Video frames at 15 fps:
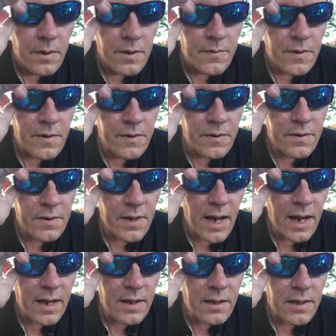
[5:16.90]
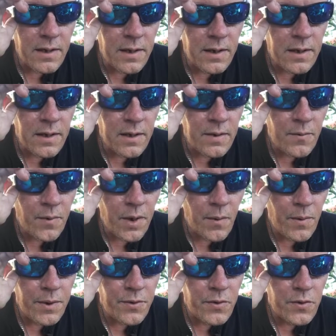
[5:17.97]
It's exactly what I
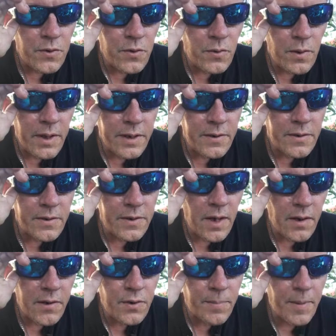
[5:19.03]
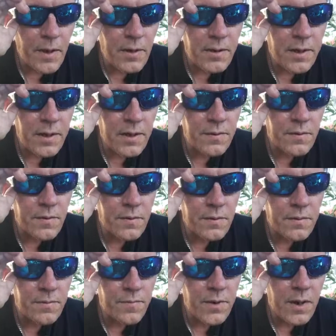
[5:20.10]
want to do, like selling spell kits,
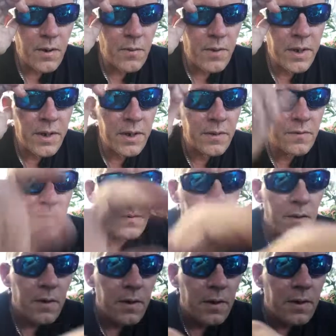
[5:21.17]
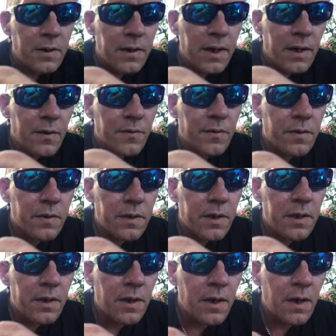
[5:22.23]
tarot readings,
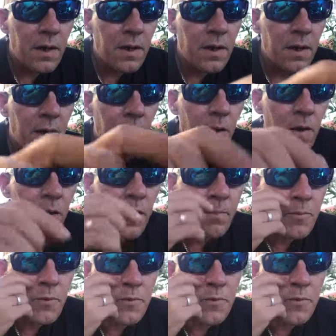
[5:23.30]
counseling. Emerald